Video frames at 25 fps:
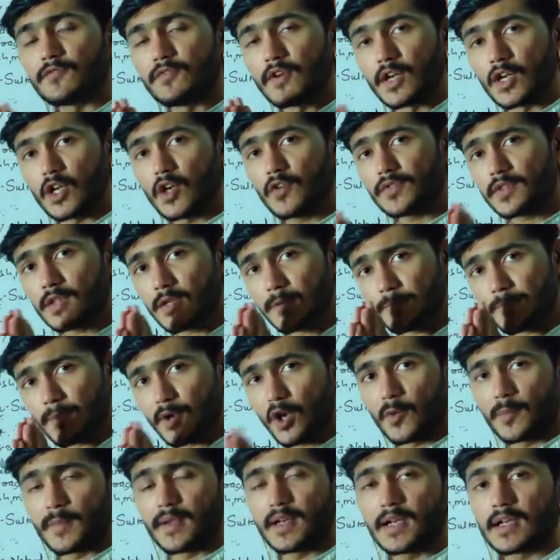one of the
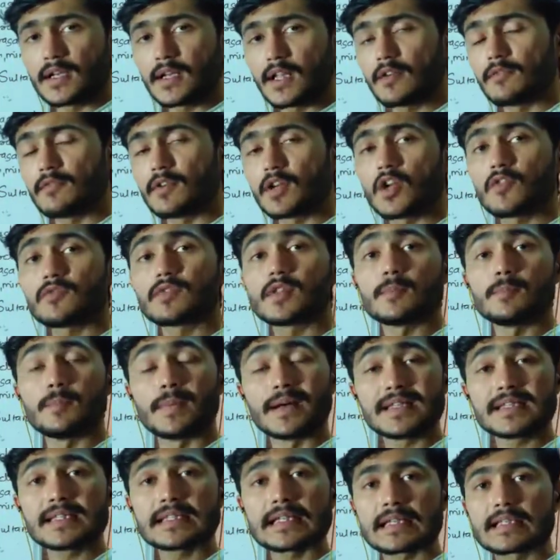prominent and one of the
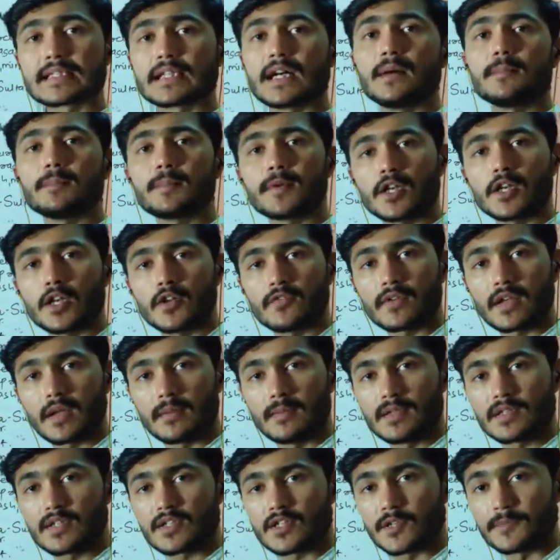best example of
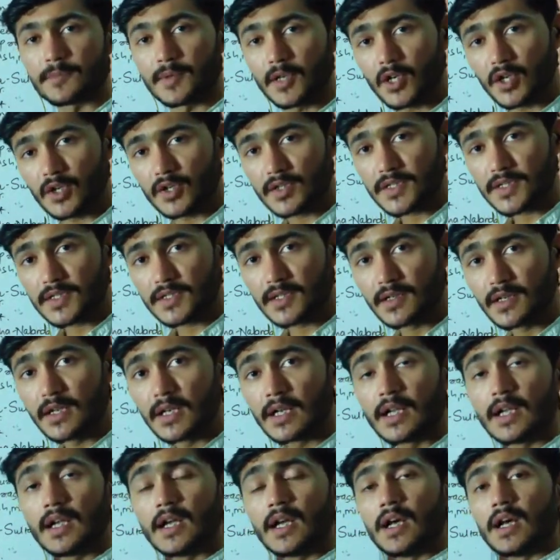chemistry, because
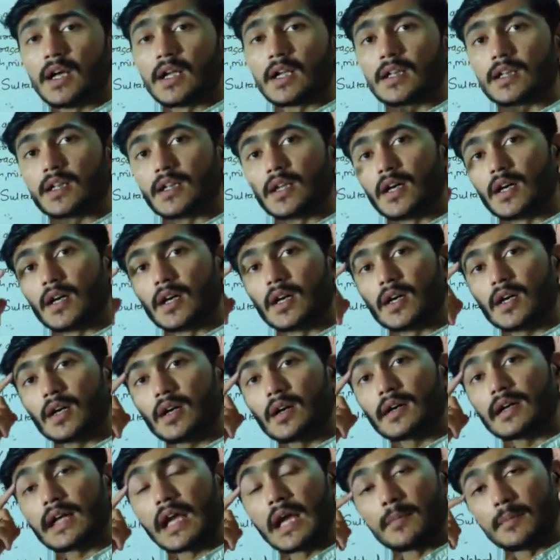
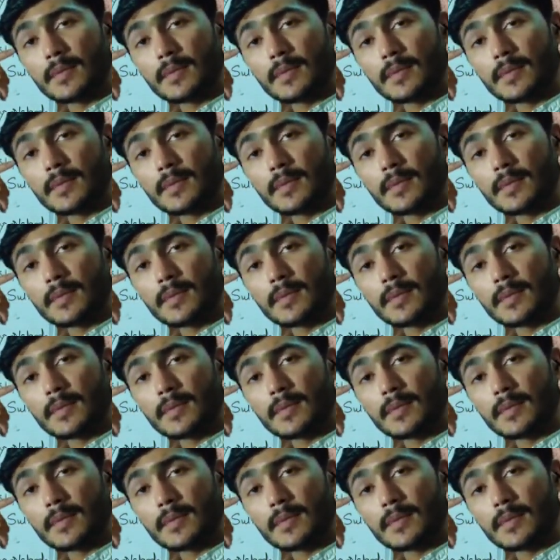the